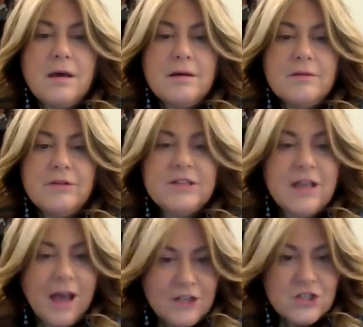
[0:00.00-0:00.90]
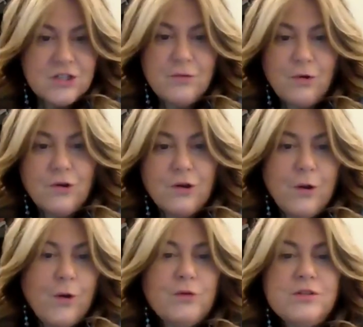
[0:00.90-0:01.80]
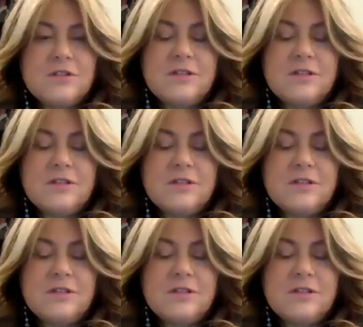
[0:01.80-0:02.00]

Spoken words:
retouch their own clothes.